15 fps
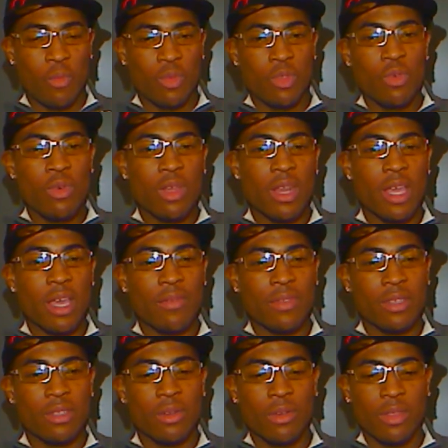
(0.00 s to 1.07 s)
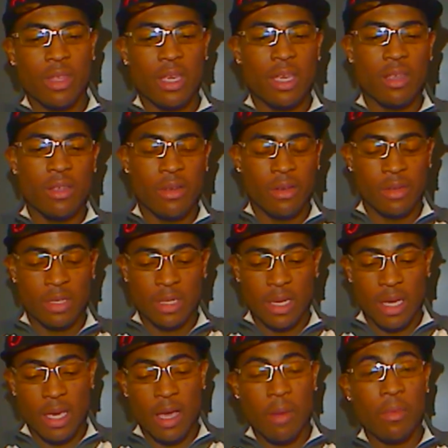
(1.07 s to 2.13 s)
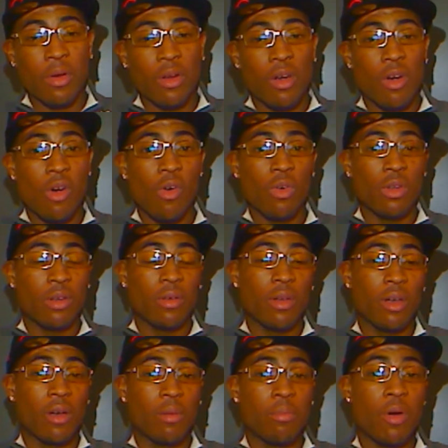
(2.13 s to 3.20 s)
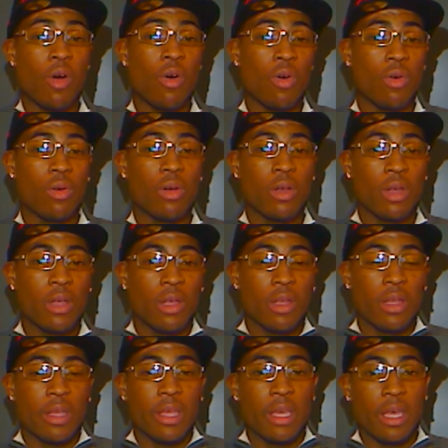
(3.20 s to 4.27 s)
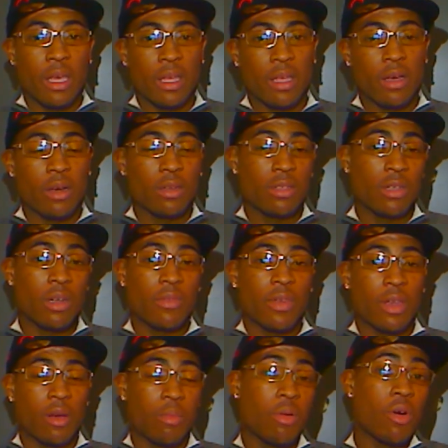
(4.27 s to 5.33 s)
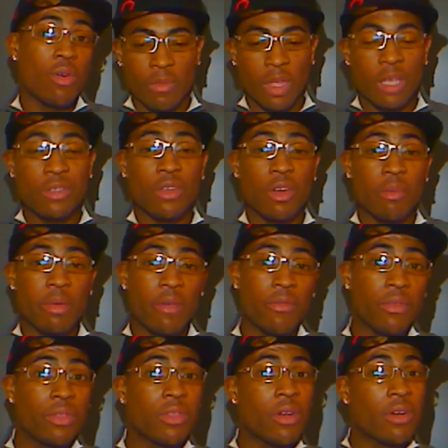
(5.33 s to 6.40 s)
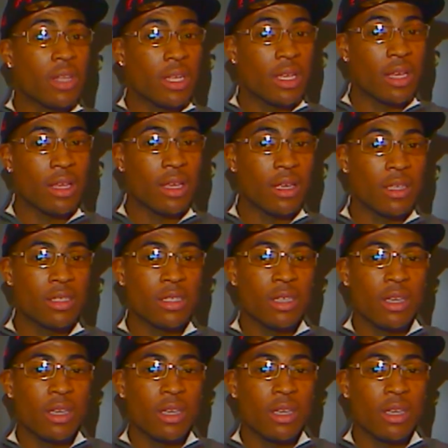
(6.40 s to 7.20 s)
you can have this whole thing, you know, say, hey, I'm going to hold a poll or survey or poll. It's going to be for 30 days.